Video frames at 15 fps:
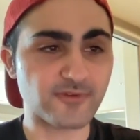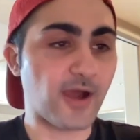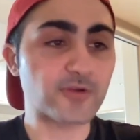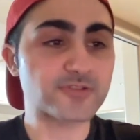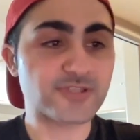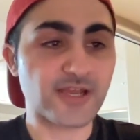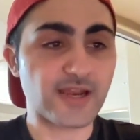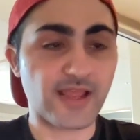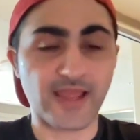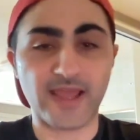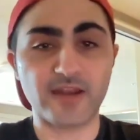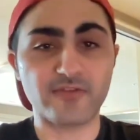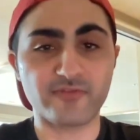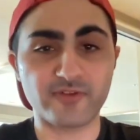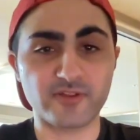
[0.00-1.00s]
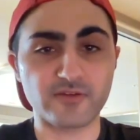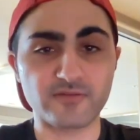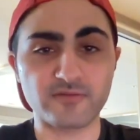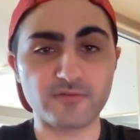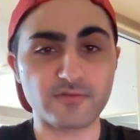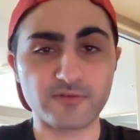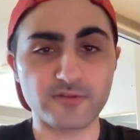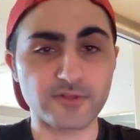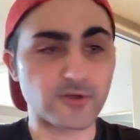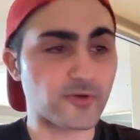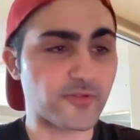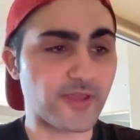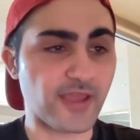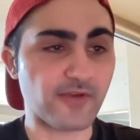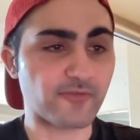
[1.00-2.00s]
Outside of Hannafin,
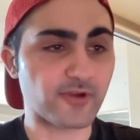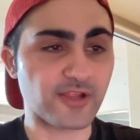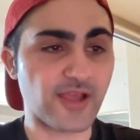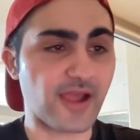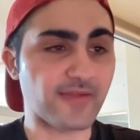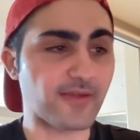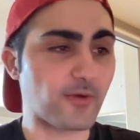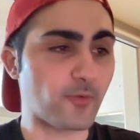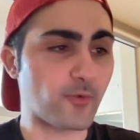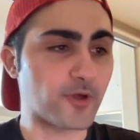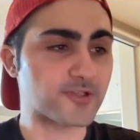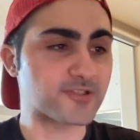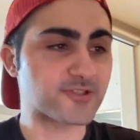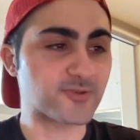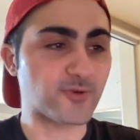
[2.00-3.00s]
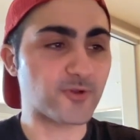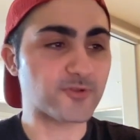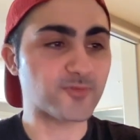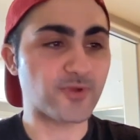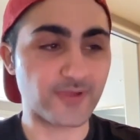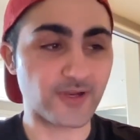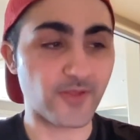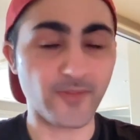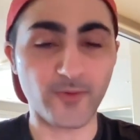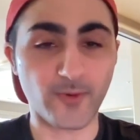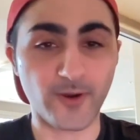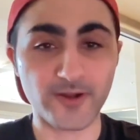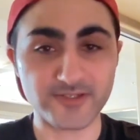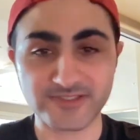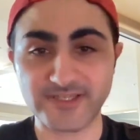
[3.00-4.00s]
literally every guy that was sold been on the
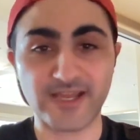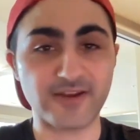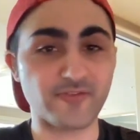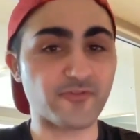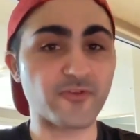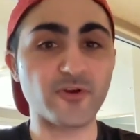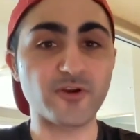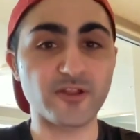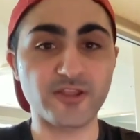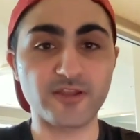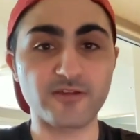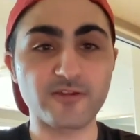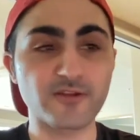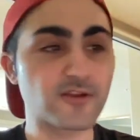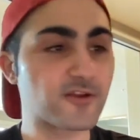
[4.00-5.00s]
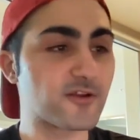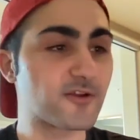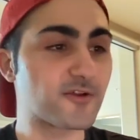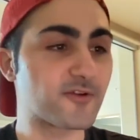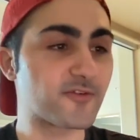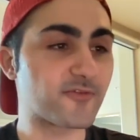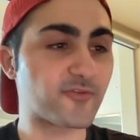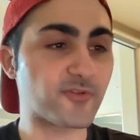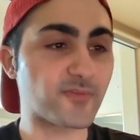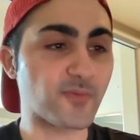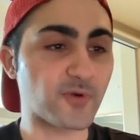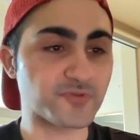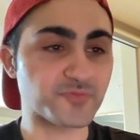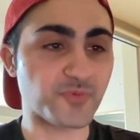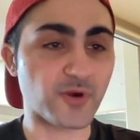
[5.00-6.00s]
wrong side of 30 for the
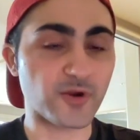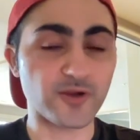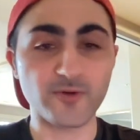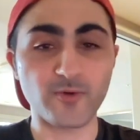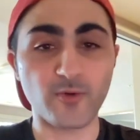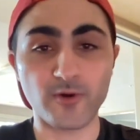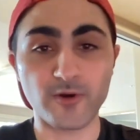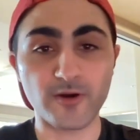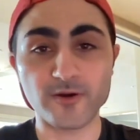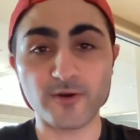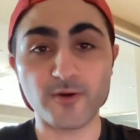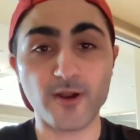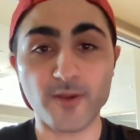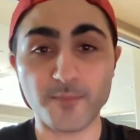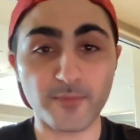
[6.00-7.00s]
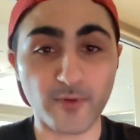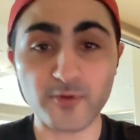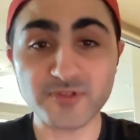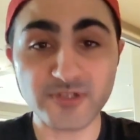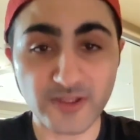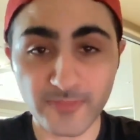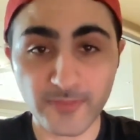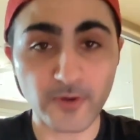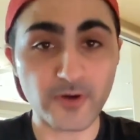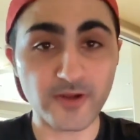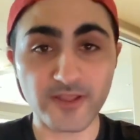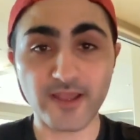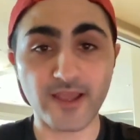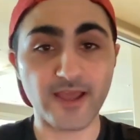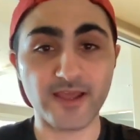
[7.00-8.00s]
most part, or approaching
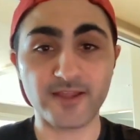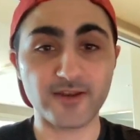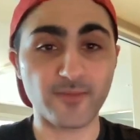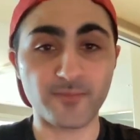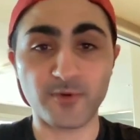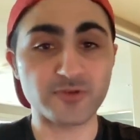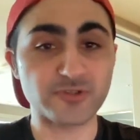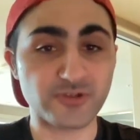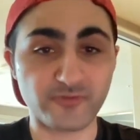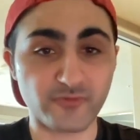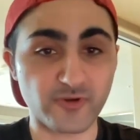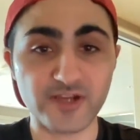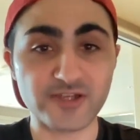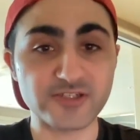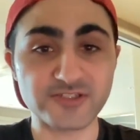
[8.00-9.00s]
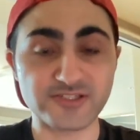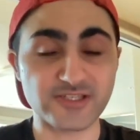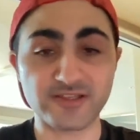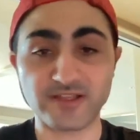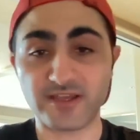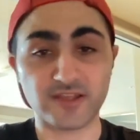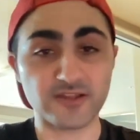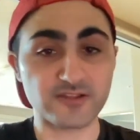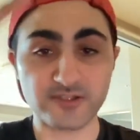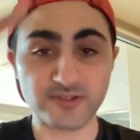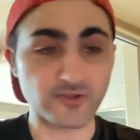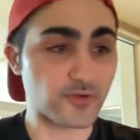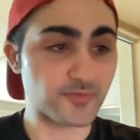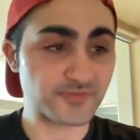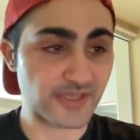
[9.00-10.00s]
30 and approaching free agency, like in
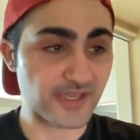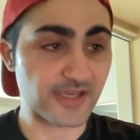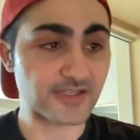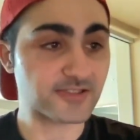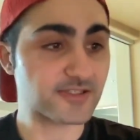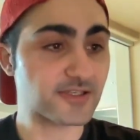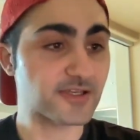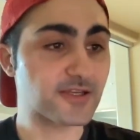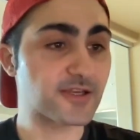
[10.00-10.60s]
Lindholm's case.